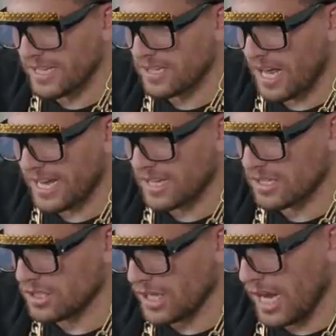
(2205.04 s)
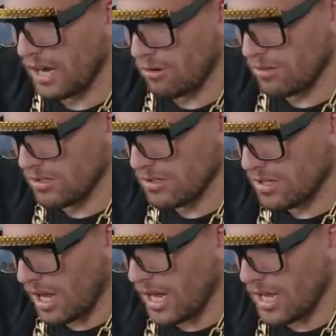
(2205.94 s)
feeling like no,
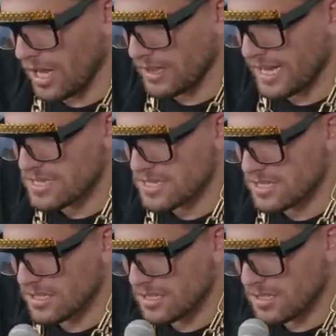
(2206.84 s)
unless